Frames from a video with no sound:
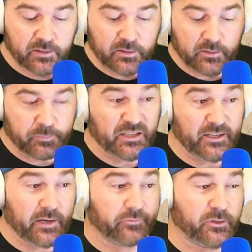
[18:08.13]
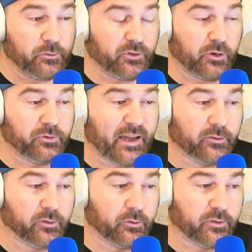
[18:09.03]
PDF for you to go
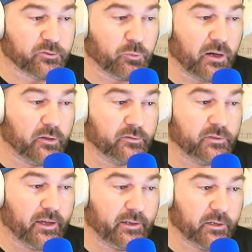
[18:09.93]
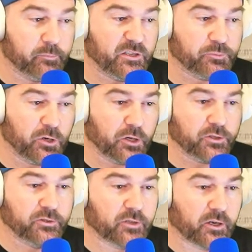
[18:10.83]
download as well at
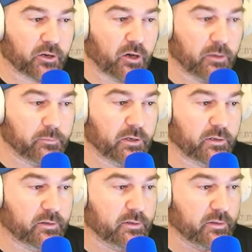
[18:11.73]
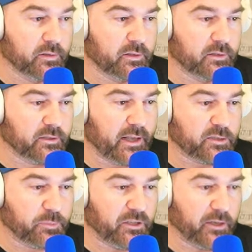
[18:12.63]

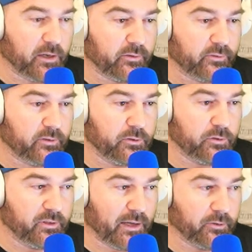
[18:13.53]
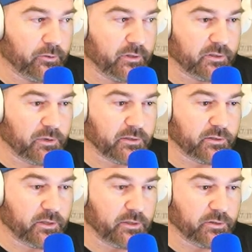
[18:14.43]
meeshproductions.com/PDF. You can download this
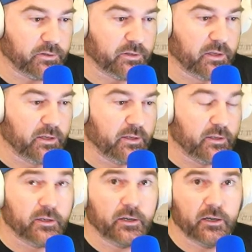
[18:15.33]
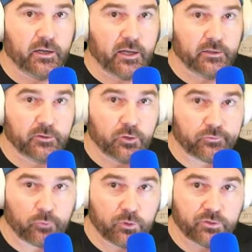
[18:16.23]
presentation. I look
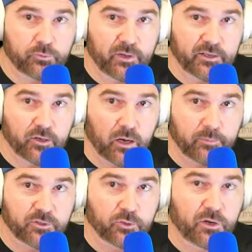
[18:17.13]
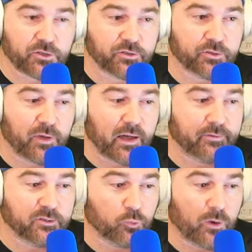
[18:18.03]
forward to any comments or questions you have
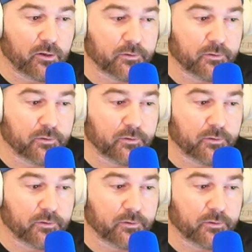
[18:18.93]
as well.